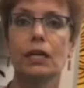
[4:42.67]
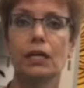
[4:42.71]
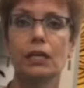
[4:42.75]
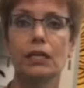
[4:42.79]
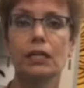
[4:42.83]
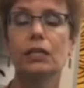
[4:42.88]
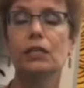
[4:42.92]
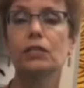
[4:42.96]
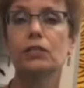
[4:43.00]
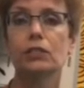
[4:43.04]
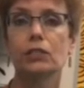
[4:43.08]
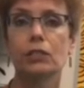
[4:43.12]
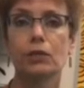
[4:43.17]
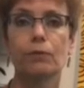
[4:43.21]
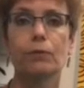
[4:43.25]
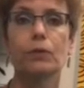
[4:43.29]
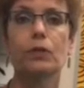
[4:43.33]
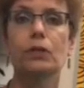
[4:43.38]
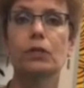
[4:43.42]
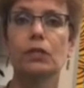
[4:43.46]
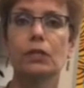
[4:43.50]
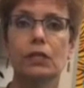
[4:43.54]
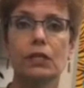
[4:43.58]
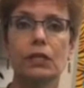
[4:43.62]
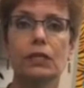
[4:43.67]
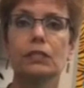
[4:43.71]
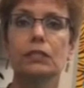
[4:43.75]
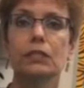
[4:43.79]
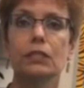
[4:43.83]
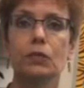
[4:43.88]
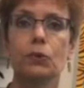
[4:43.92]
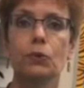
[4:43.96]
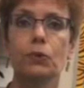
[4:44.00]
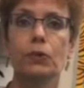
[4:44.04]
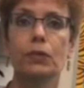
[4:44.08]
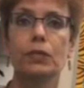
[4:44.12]
And each community is
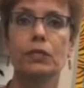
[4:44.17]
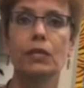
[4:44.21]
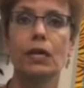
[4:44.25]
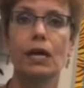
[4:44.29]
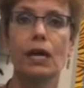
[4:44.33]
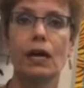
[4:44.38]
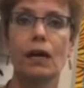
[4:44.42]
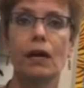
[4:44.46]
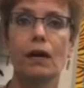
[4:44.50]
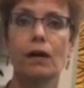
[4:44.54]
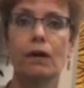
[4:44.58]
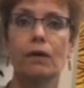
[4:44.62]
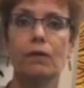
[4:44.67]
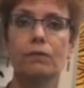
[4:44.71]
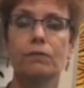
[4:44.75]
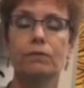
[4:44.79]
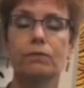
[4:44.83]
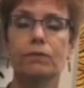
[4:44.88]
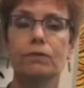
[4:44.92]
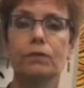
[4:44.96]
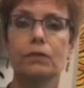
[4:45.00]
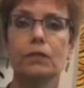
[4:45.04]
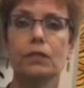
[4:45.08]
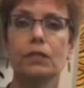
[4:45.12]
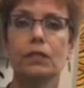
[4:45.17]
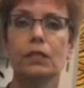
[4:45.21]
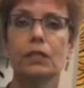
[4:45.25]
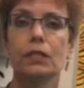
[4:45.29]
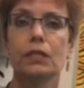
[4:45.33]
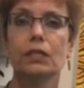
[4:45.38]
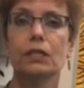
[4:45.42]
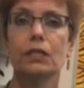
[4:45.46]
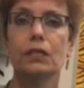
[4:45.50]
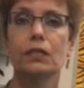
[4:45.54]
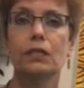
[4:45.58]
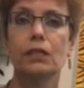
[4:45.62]
going to have
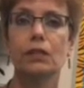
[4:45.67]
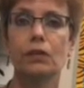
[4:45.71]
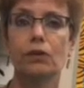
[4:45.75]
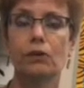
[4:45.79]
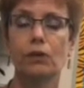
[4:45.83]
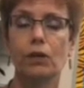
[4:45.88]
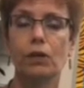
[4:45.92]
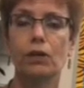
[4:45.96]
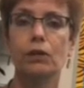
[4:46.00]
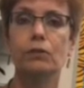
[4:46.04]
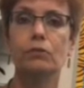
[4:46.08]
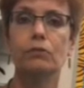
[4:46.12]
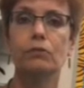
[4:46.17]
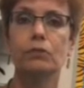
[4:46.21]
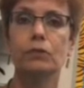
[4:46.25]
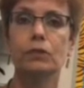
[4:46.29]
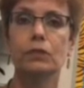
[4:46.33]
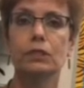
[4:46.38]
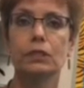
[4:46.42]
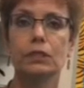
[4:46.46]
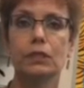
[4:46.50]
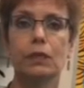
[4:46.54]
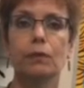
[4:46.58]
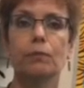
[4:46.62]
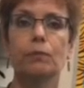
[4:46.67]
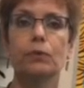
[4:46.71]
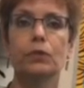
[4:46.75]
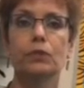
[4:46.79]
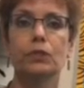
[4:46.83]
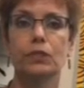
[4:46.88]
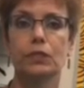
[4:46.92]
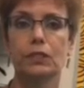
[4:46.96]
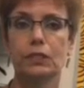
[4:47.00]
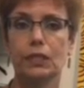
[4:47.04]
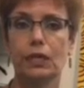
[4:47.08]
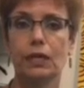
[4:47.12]
their own simple
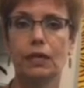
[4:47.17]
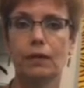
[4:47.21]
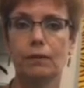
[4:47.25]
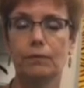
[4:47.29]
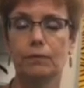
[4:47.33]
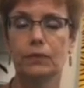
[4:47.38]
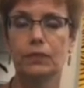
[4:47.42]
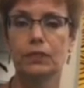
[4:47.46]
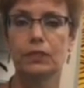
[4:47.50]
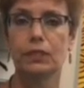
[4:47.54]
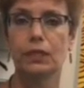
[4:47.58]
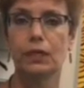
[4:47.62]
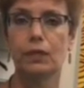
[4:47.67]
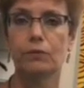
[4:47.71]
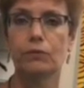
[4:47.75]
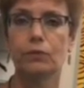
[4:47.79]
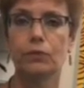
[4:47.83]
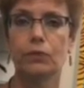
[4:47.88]
steps that